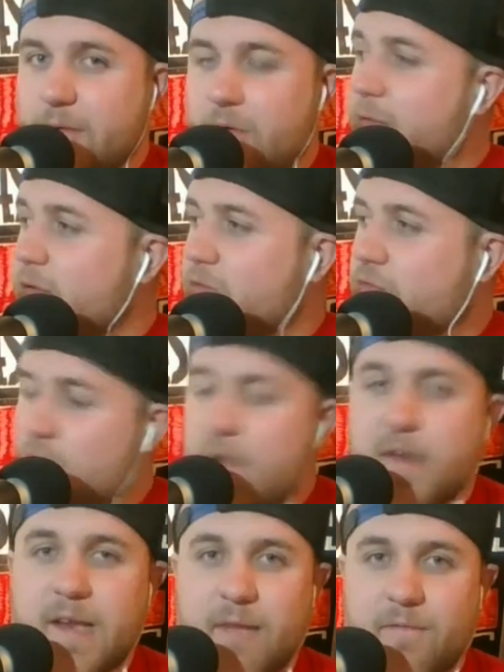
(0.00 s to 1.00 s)
Or even
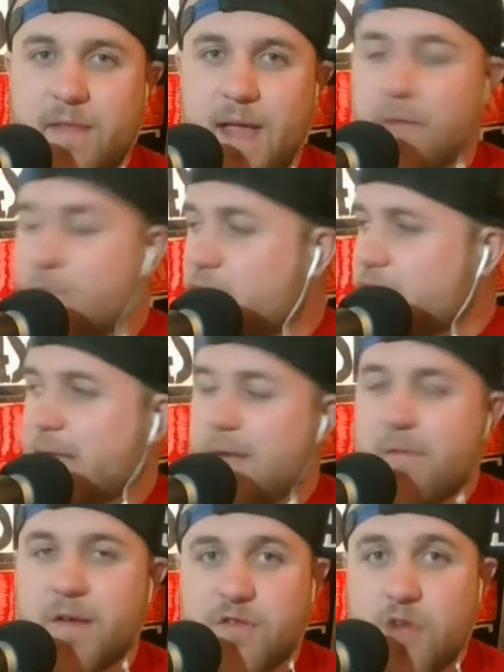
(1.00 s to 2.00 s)
Rusev Day. Rusev
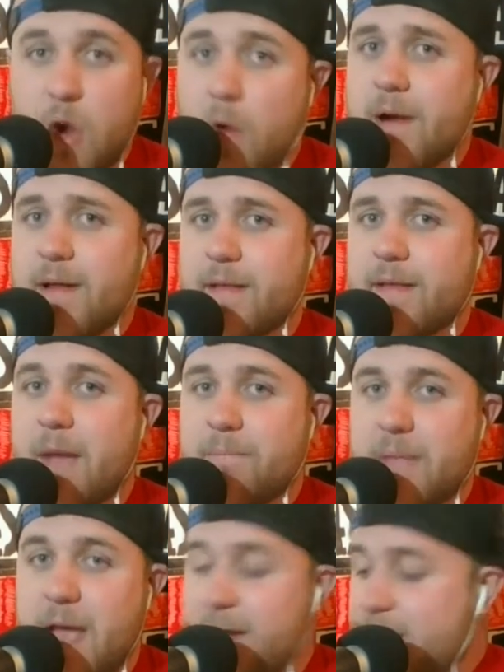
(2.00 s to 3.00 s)
Day was nowhere in the
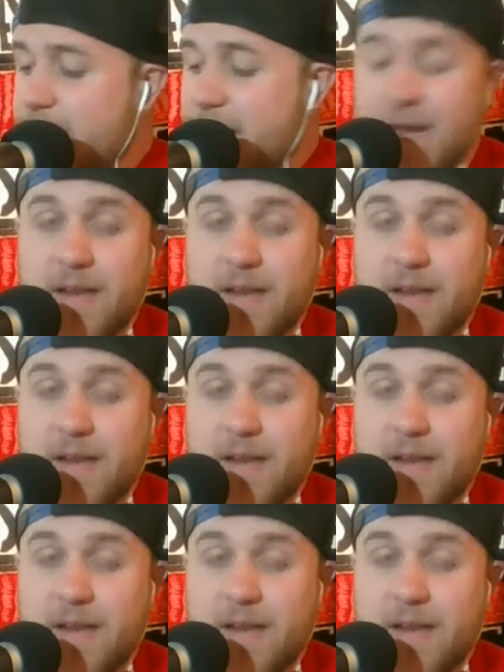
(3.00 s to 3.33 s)
top 10,